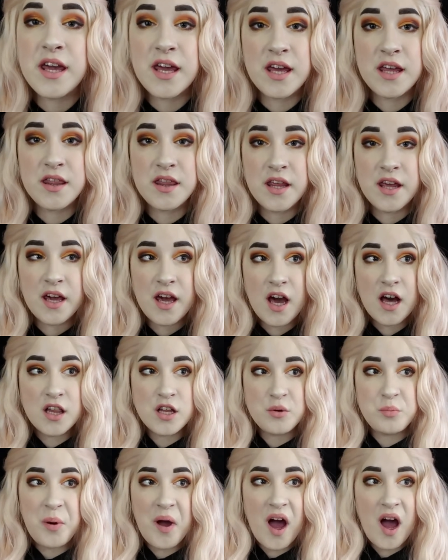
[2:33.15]
in the
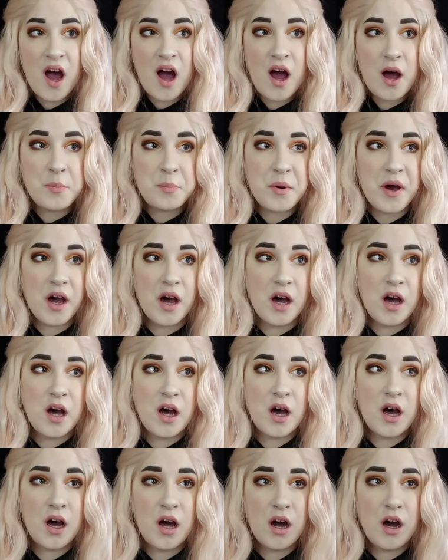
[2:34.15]
ColourPop
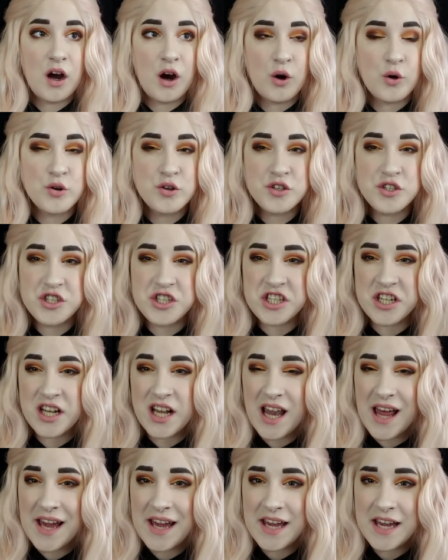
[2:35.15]
Orangey
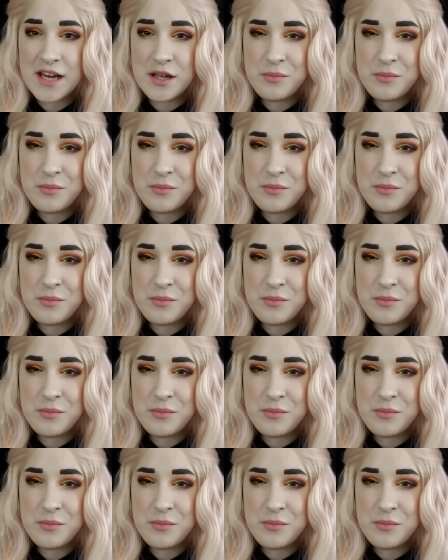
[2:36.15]
Glad